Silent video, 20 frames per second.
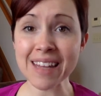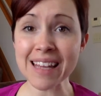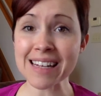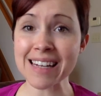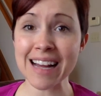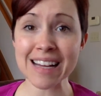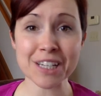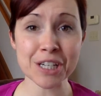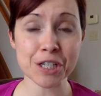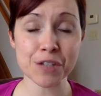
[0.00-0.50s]

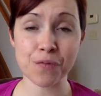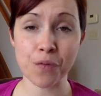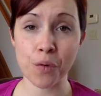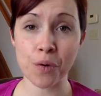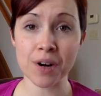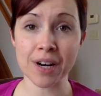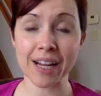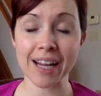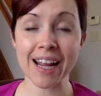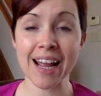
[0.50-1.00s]
not just
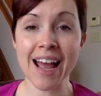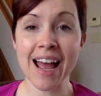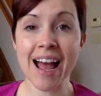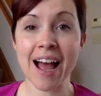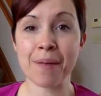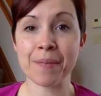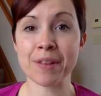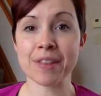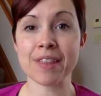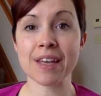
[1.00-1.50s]
40.
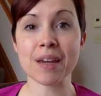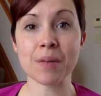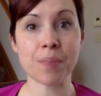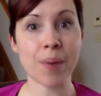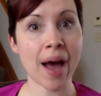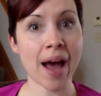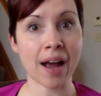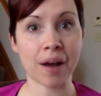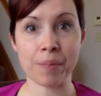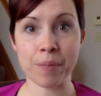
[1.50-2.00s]
I mean, think
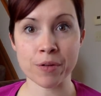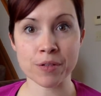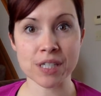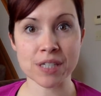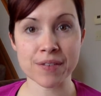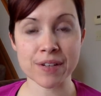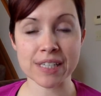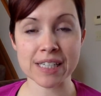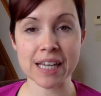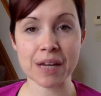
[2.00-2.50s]
back. Most
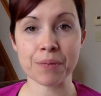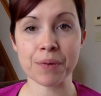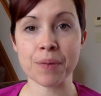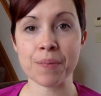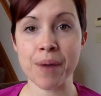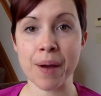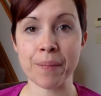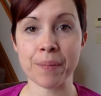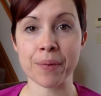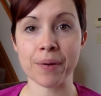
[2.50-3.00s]
of us can
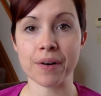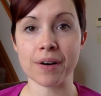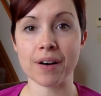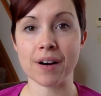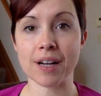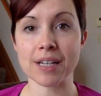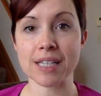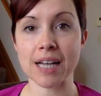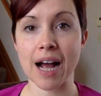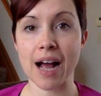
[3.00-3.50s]
remember
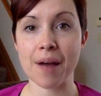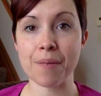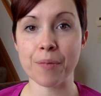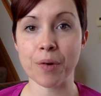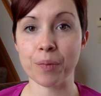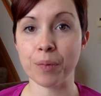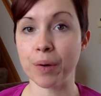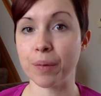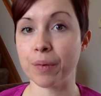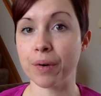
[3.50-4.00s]
a time
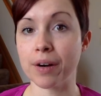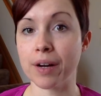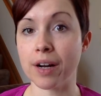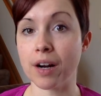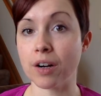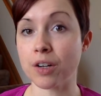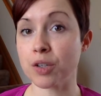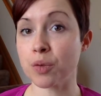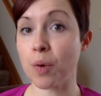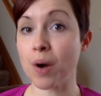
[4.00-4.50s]
when we were in
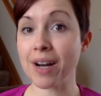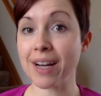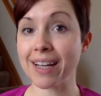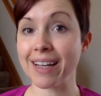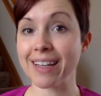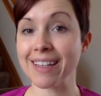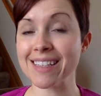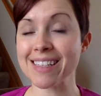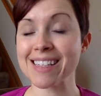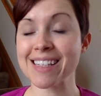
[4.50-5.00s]
our
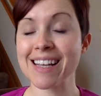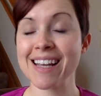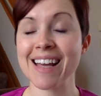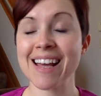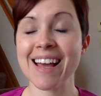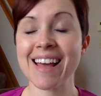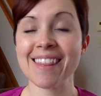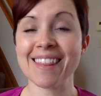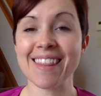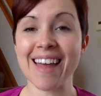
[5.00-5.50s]
20s
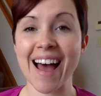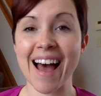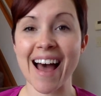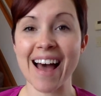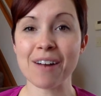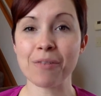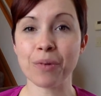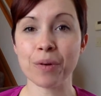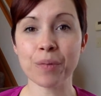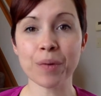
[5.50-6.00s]

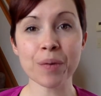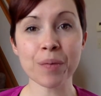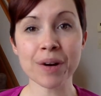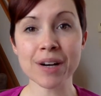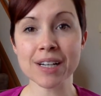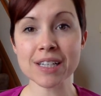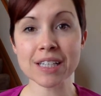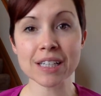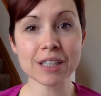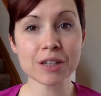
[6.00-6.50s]
that when we
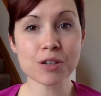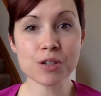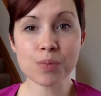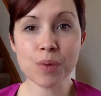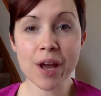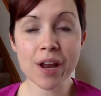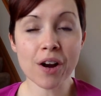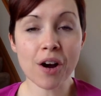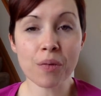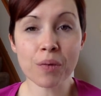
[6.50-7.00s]
wanted to lose
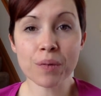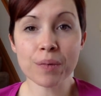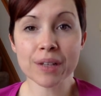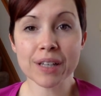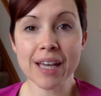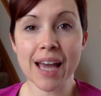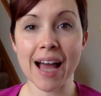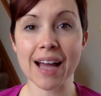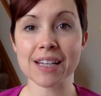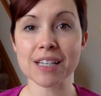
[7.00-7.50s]
weight, all we
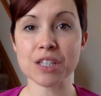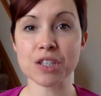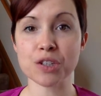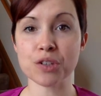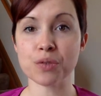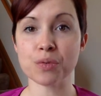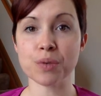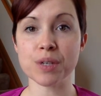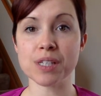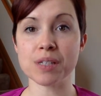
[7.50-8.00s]
really had to
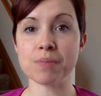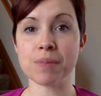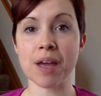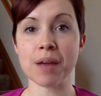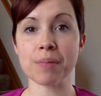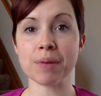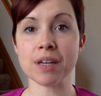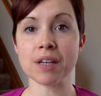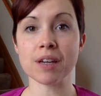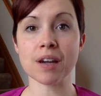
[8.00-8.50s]
do was
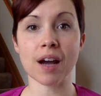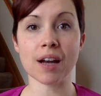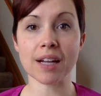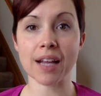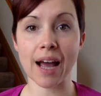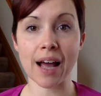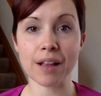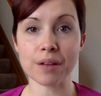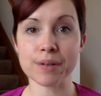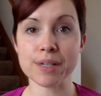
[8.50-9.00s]
maybe cut
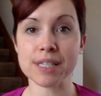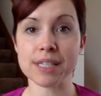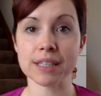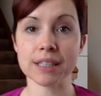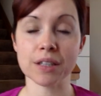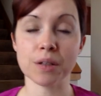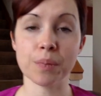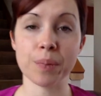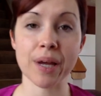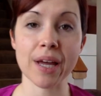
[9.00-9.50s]
calories a
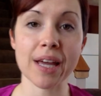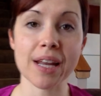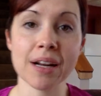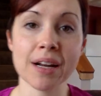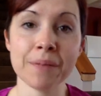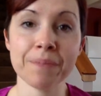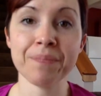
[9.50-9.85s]
little bit,